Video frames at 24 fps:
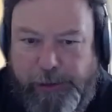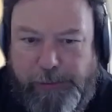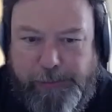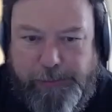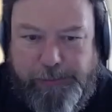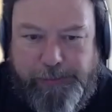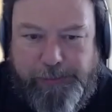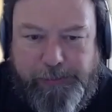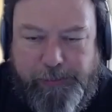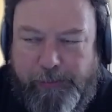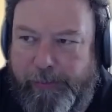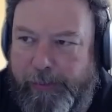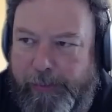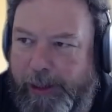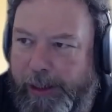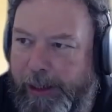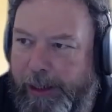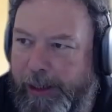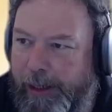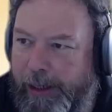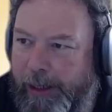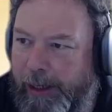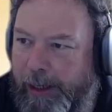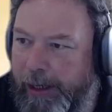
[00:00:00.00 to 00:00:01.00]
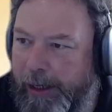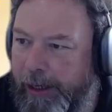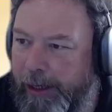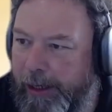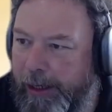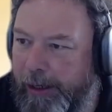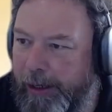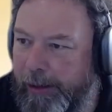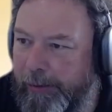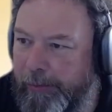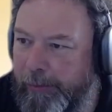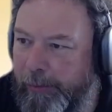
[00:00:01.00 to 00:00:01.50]
Tom.
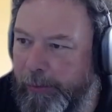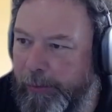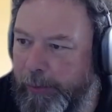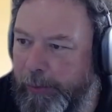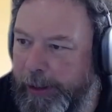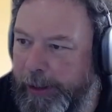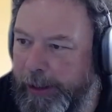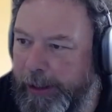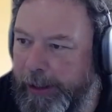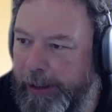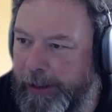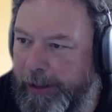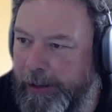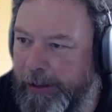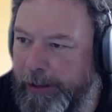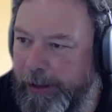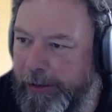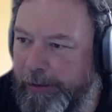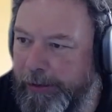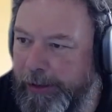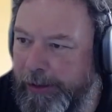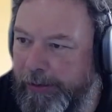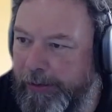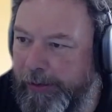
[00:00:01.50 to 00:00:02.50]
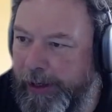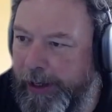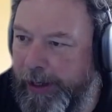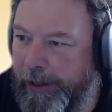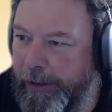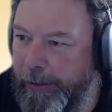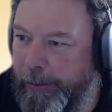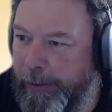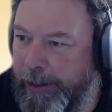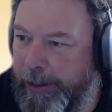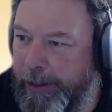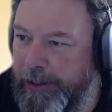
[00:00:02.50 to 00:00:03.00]
We don't have
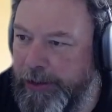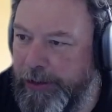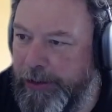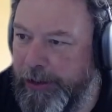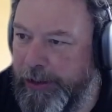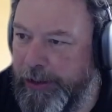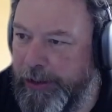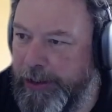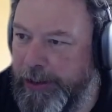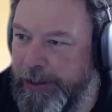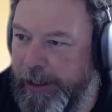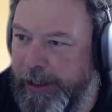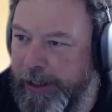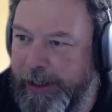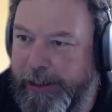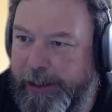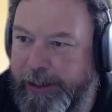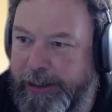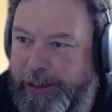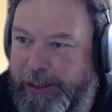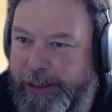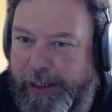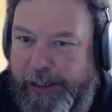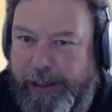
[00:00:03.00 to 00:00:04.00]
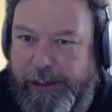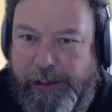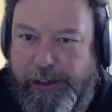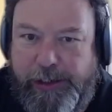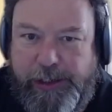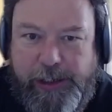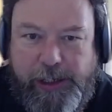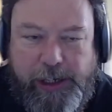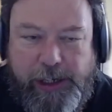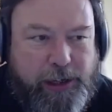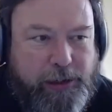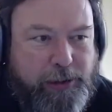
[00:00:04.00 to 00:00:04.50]
any questions that I can see
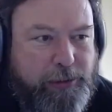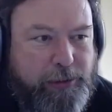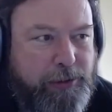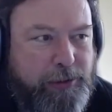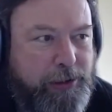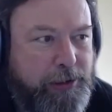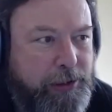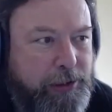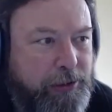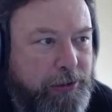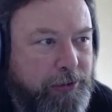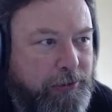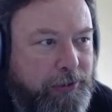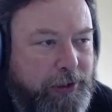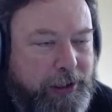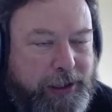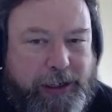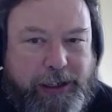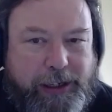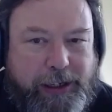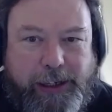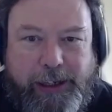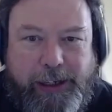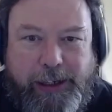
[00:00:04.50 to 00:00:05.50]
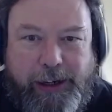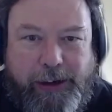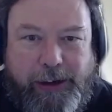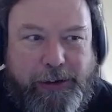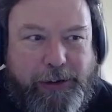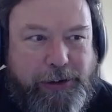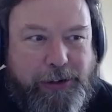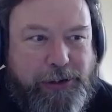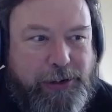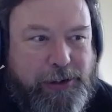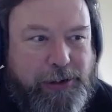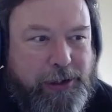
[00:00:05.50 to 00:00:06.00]
just now, so if I can
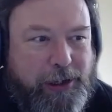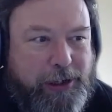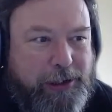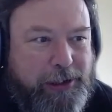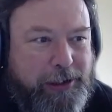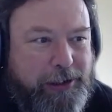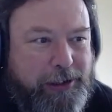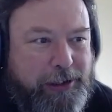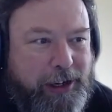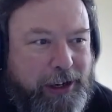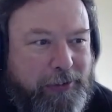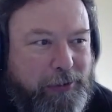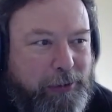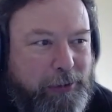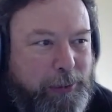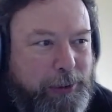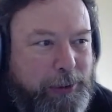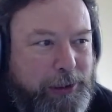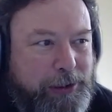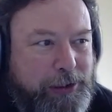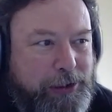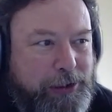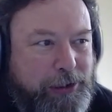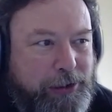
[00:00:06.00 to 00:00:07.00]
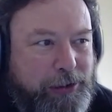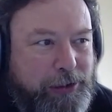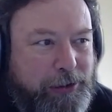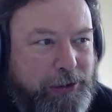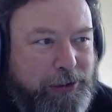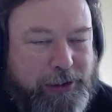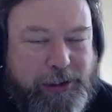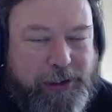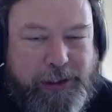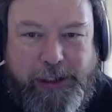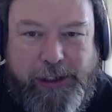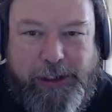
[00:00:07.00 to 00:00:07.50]
encourage everyone
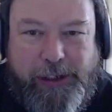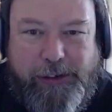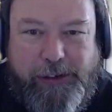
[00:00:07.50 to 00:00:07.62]
to